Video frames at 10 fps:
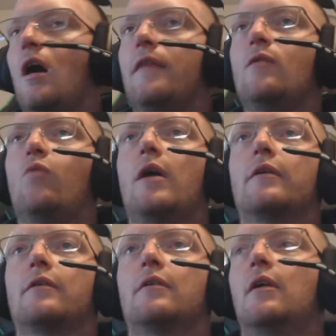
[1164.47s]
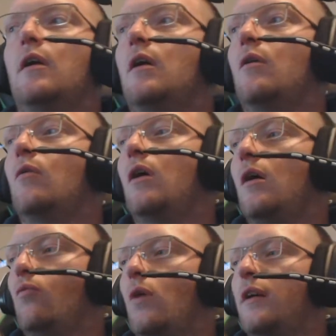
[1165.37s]
The water
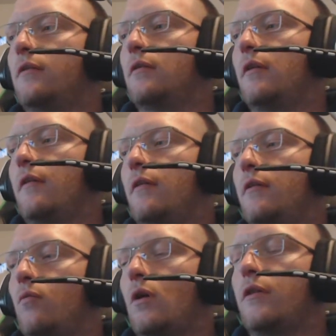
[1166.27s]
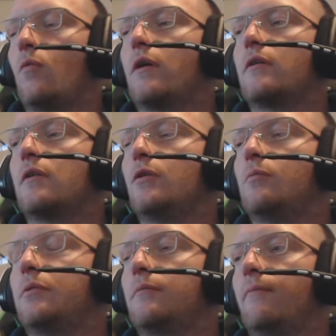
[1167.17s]
one, the water loop